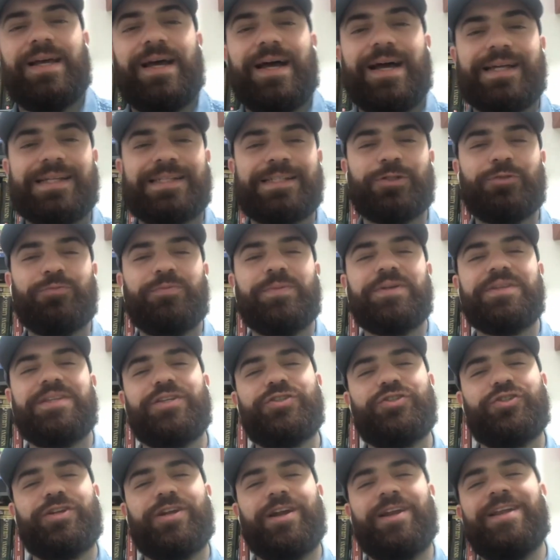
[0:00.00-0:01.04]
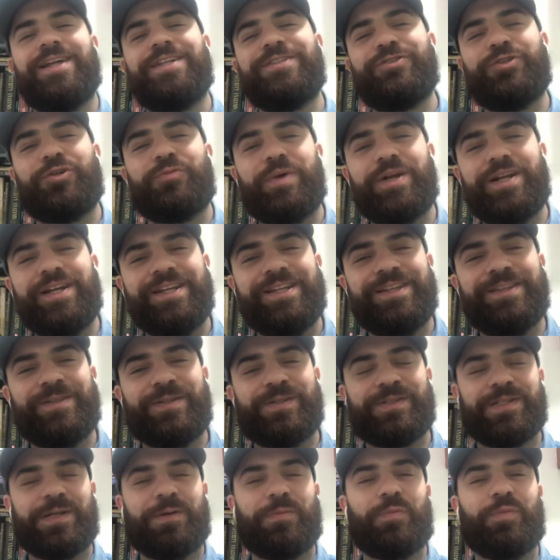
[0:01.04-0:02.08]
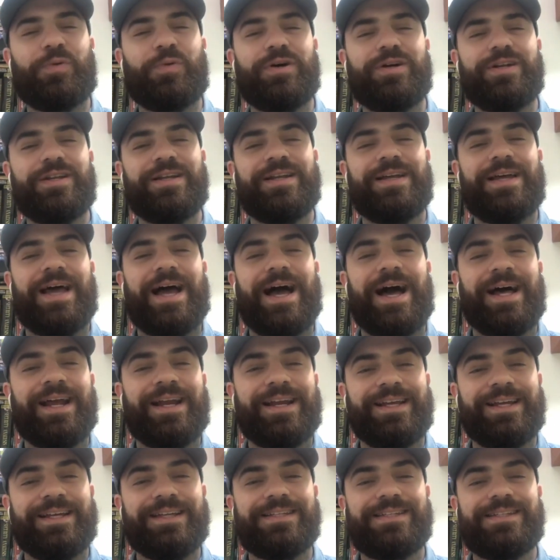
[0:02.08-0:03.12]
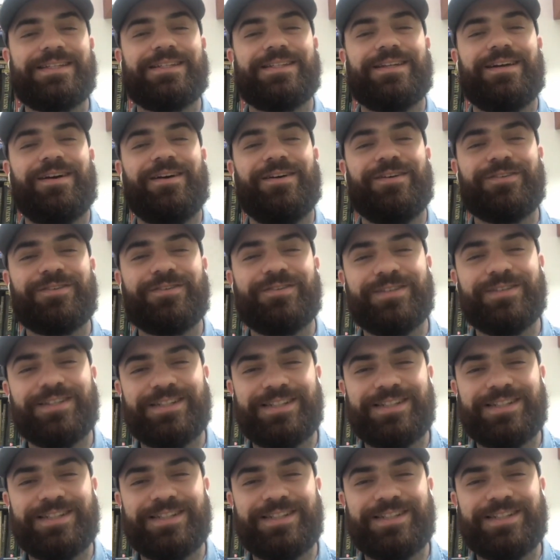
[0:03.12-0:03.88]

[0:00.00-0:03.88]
Assuming that you're gonna lend your money to someone and it's Uncle